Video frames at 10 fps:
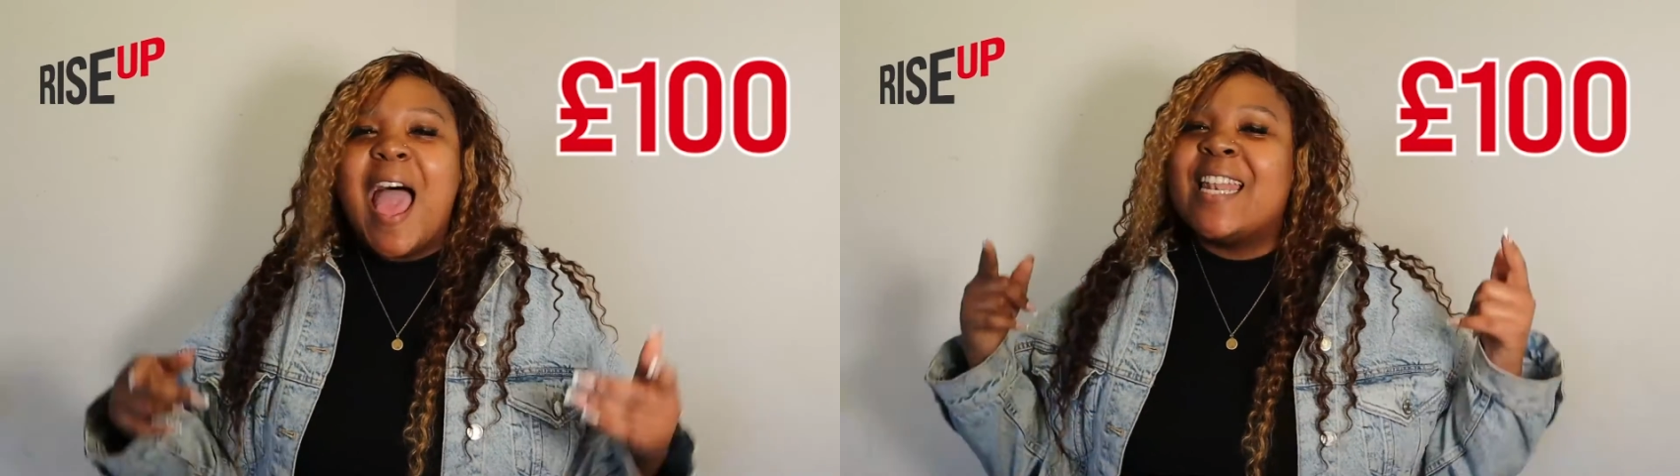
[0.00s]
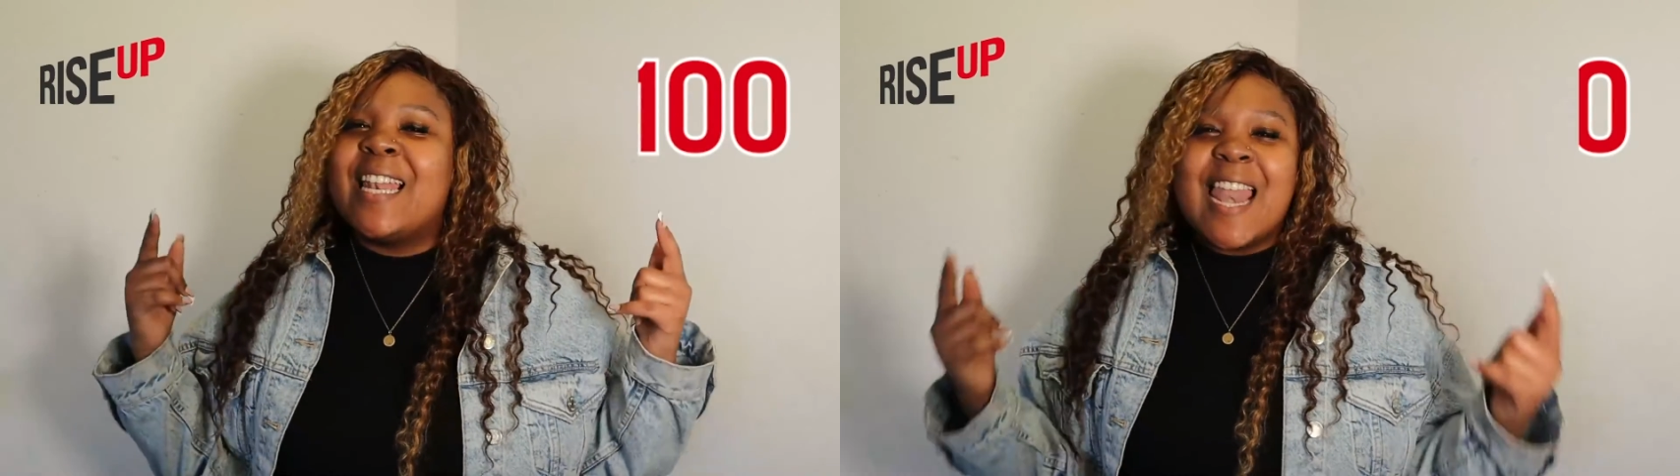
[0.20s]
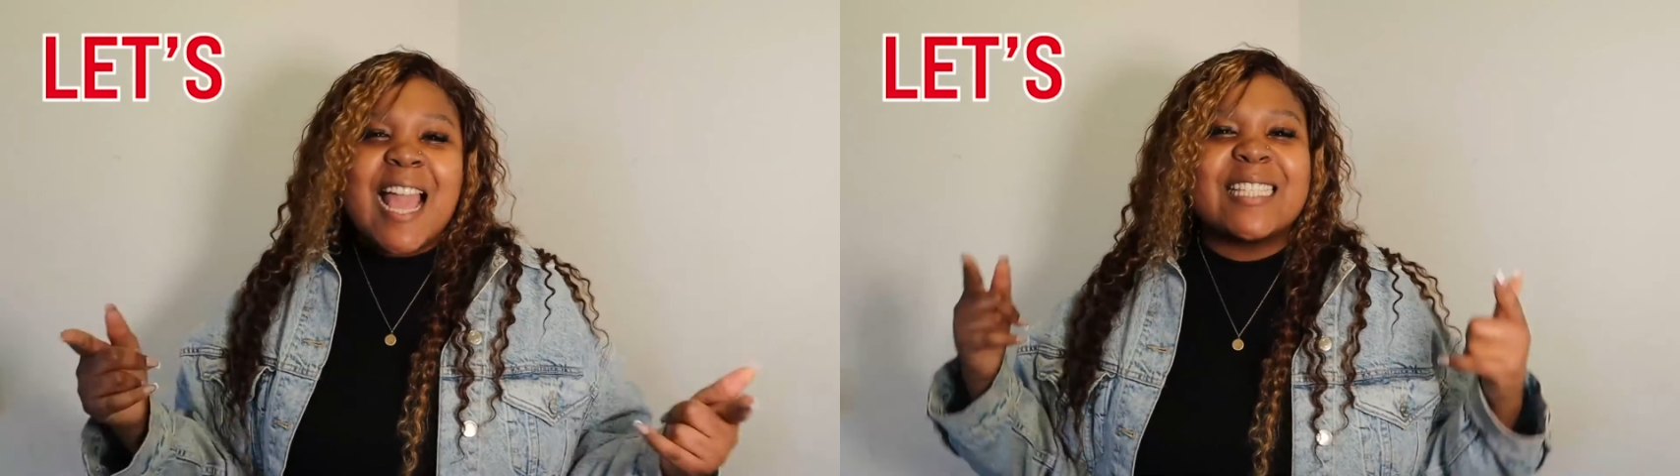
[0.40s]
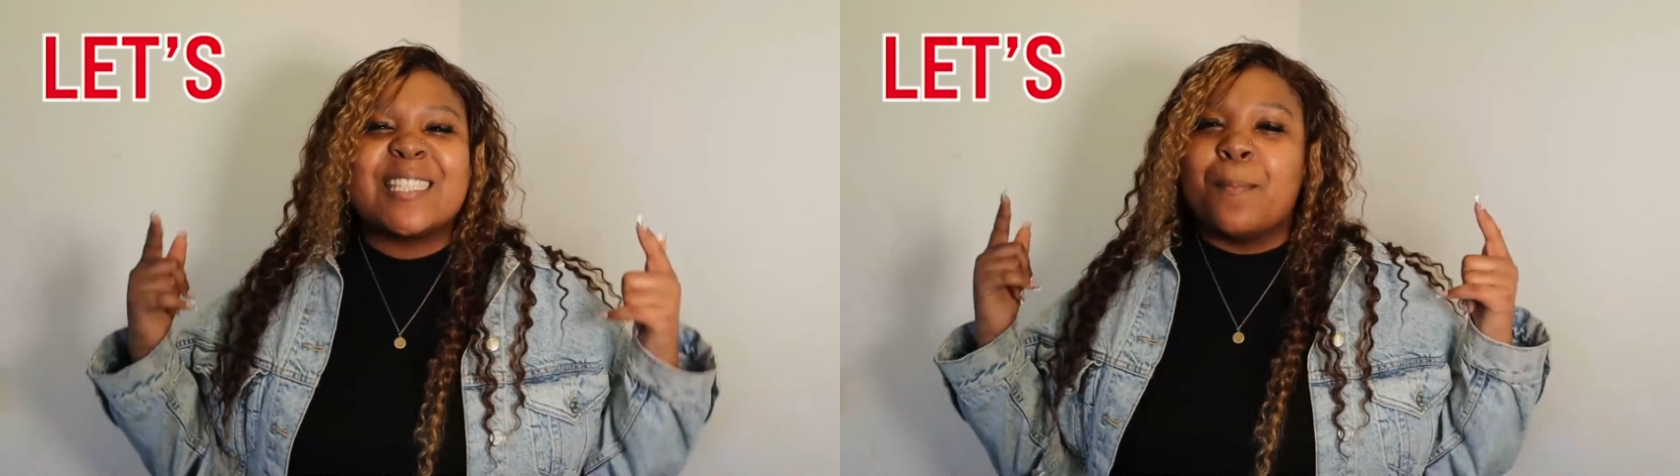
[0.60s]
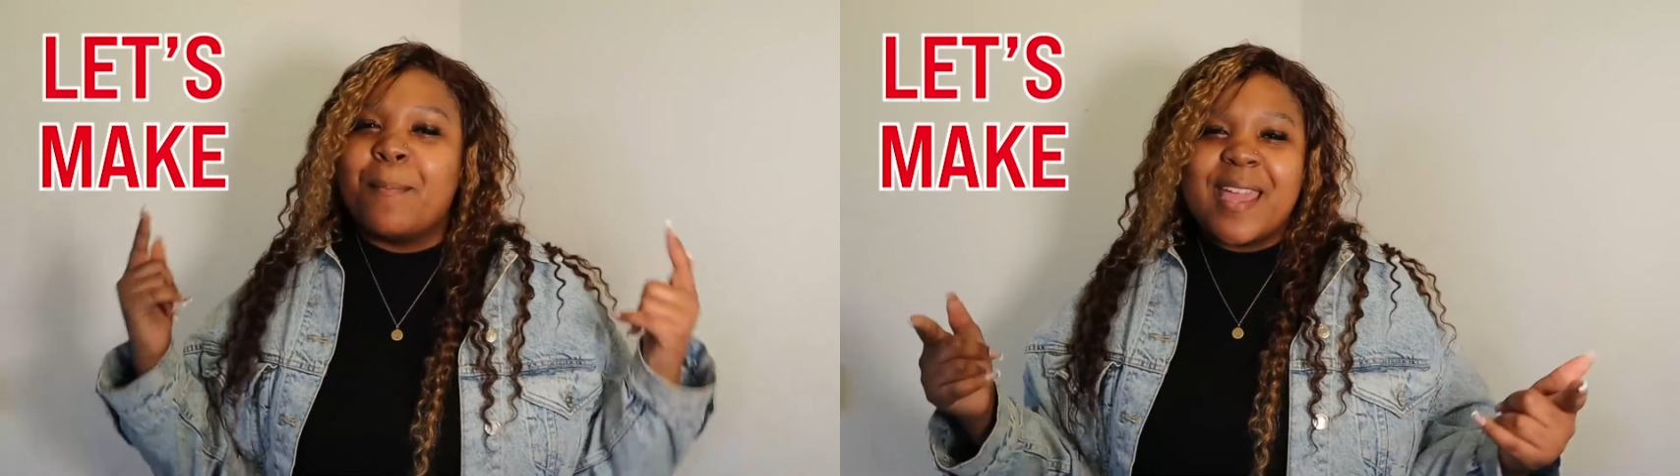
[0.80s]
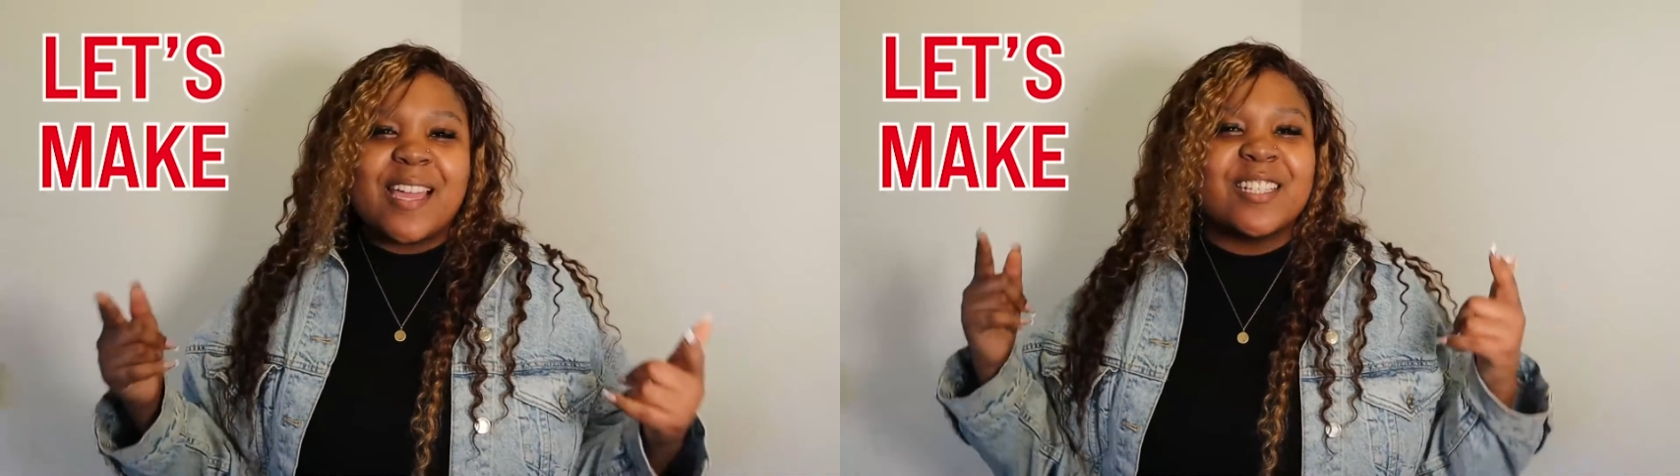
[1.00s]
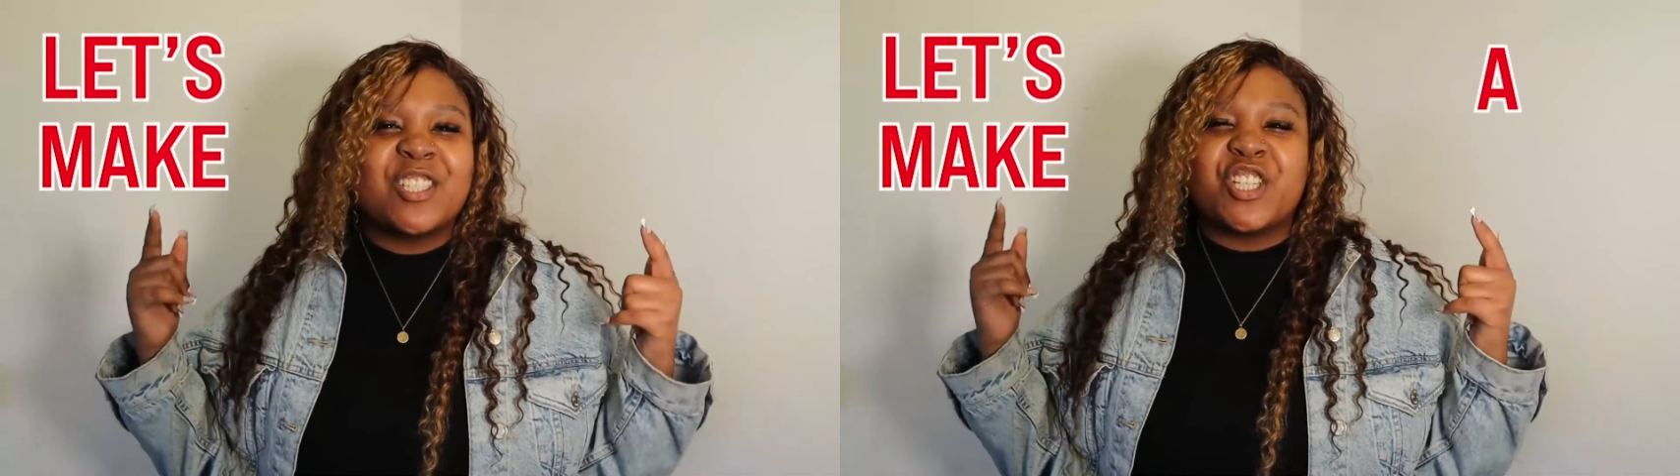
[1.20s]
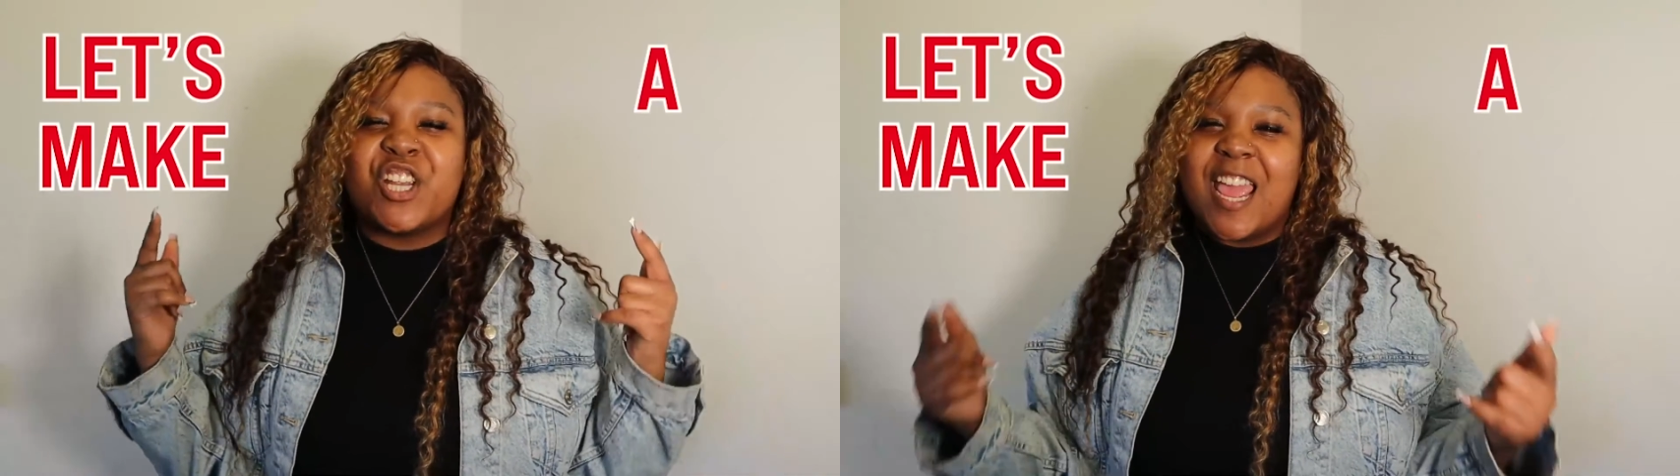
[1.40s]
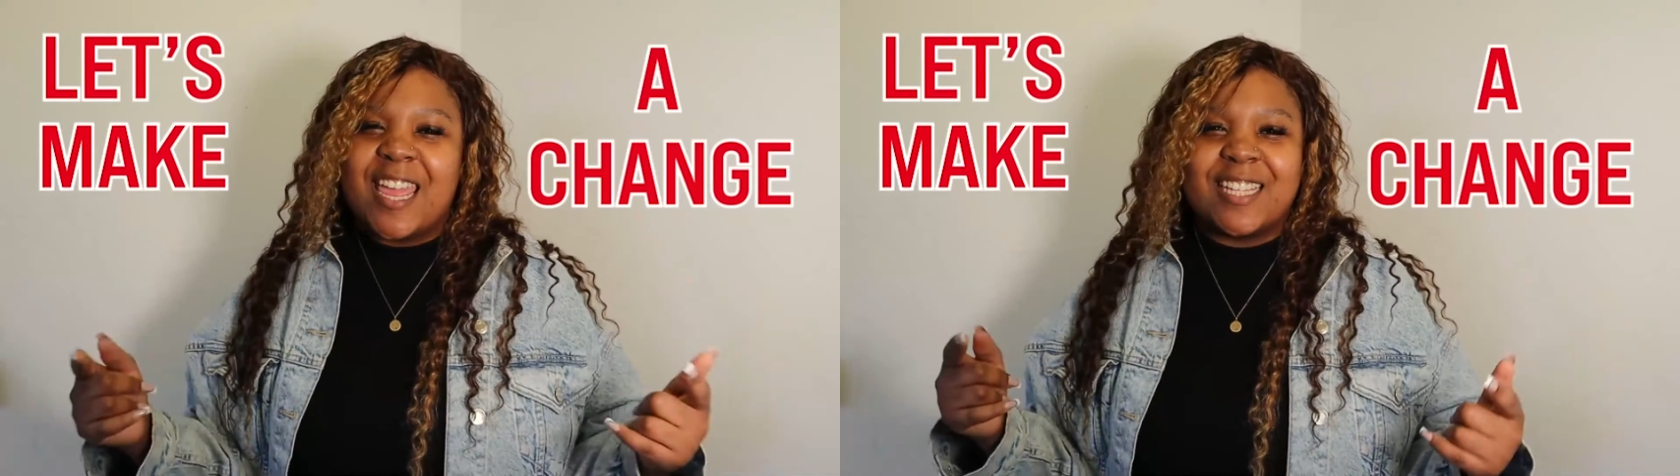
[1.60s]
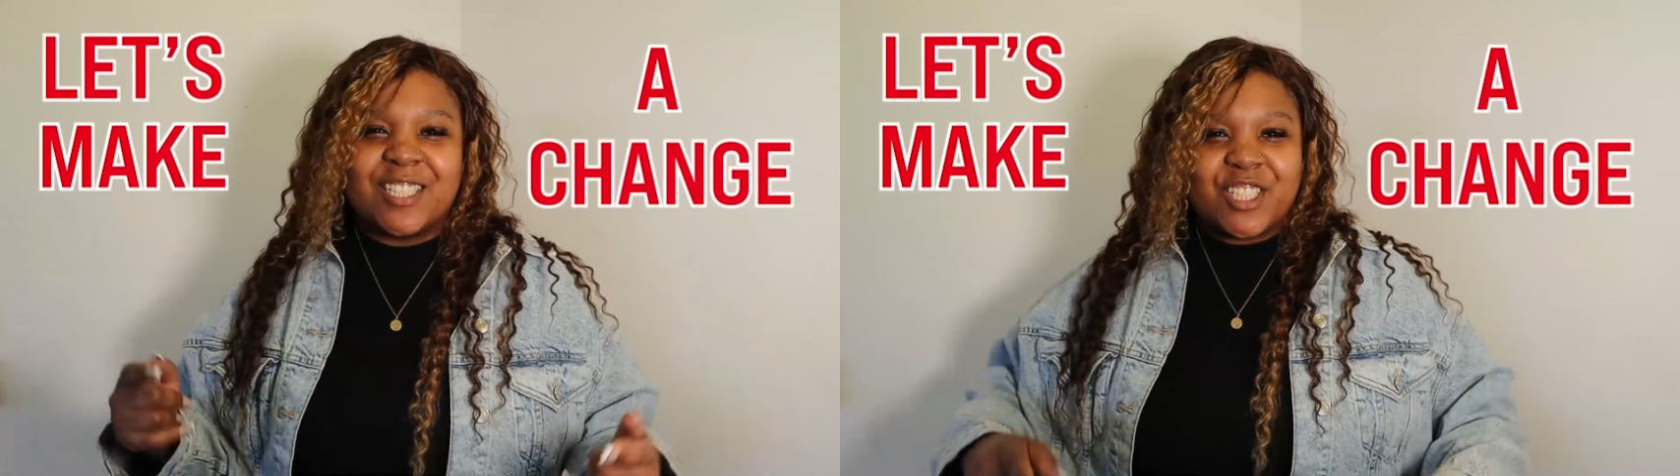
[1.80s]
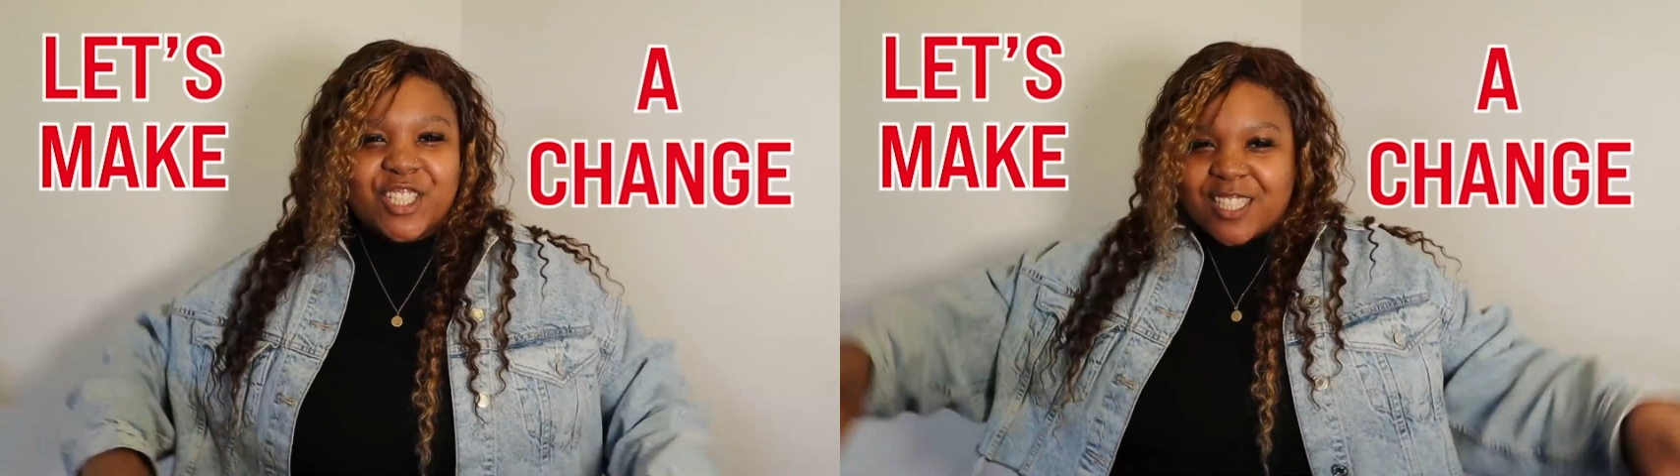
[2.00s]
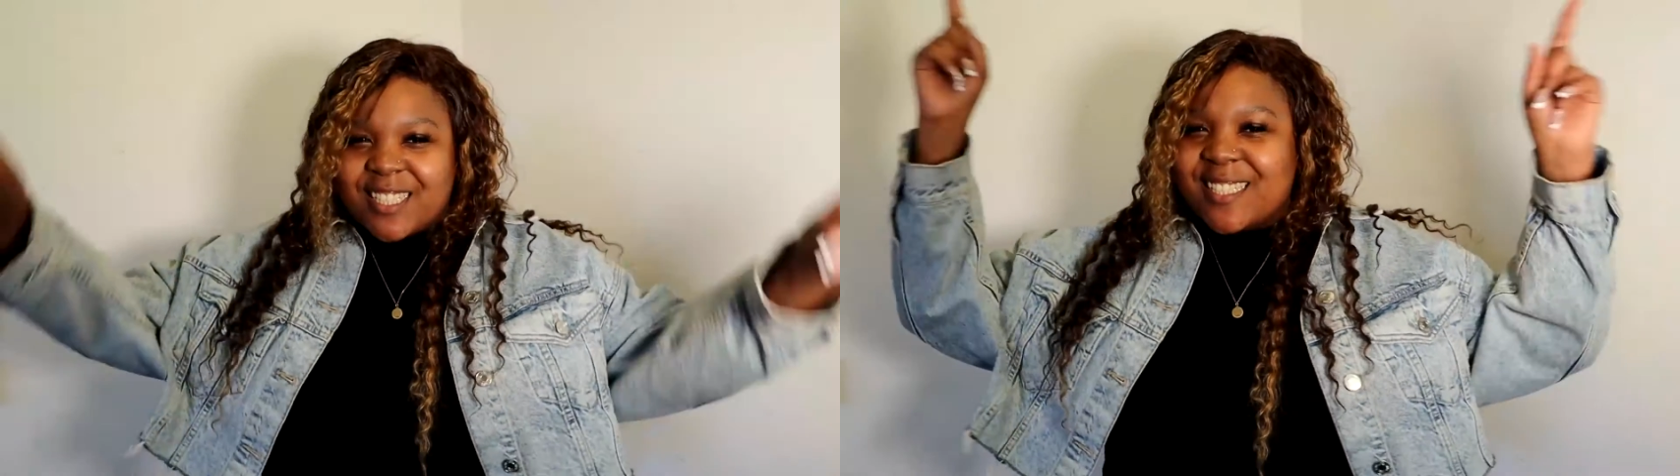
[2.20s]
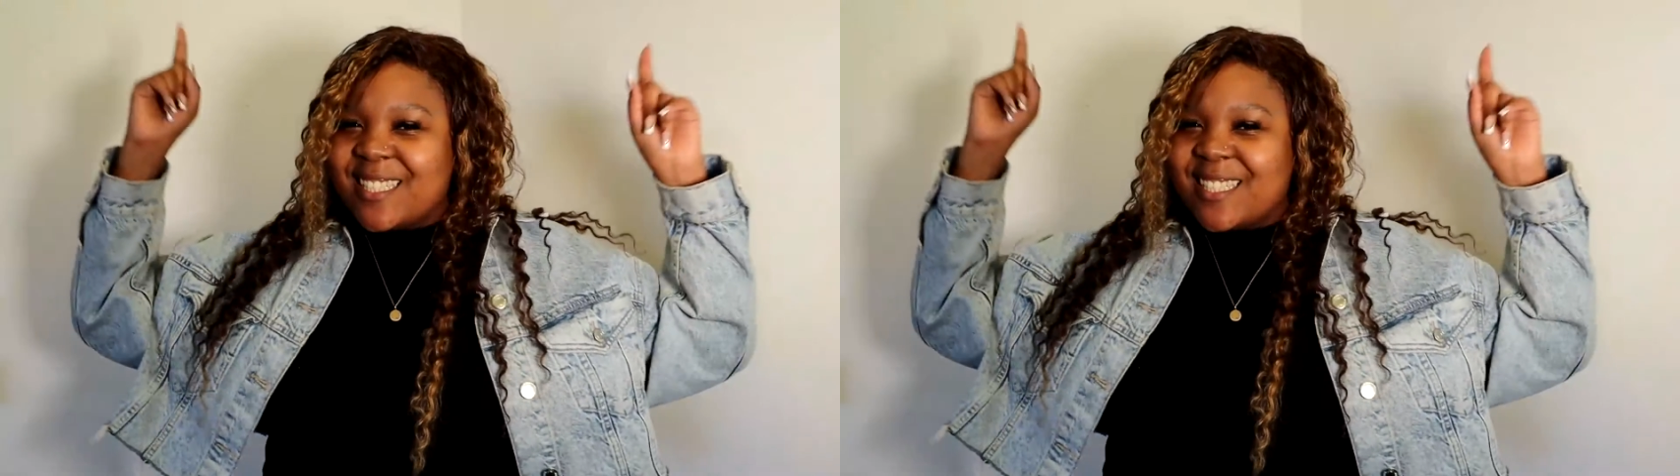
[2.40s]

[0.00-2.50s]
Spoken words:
and let's make a change.